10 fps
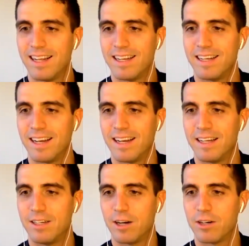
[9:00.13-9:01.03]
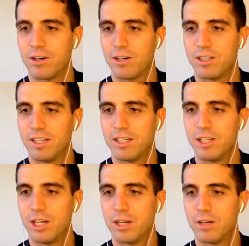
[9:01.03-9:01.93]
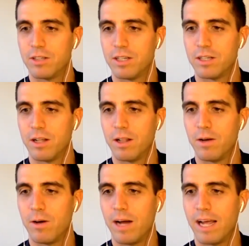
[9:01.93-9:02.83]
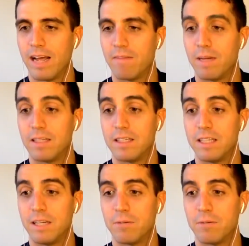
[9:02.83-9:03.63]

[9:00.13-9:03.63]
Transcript: Yeah, Dr. Christine Chico says, hello, I have my seat